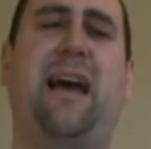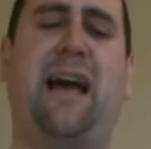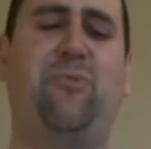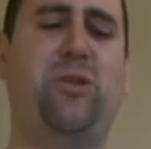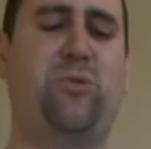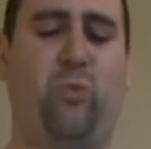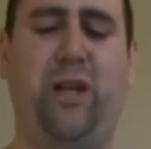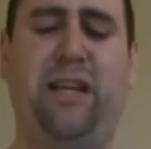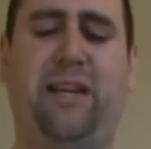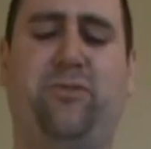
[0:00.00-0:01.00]
I was just
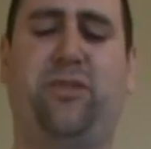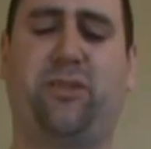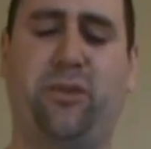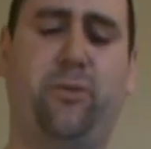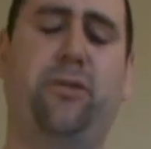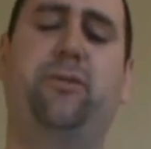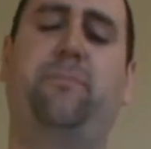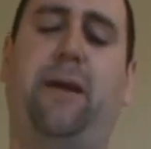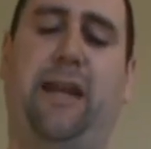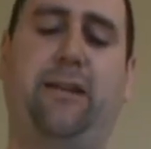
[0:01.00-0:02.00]
reading, I was just going through the
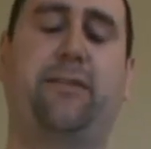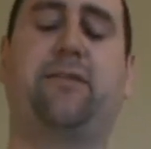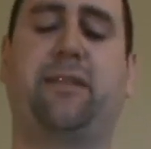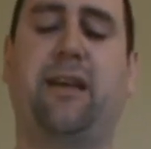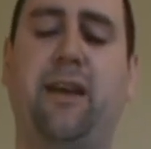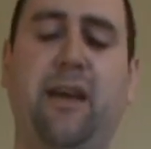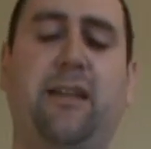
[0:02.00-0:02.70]
pages, I was like,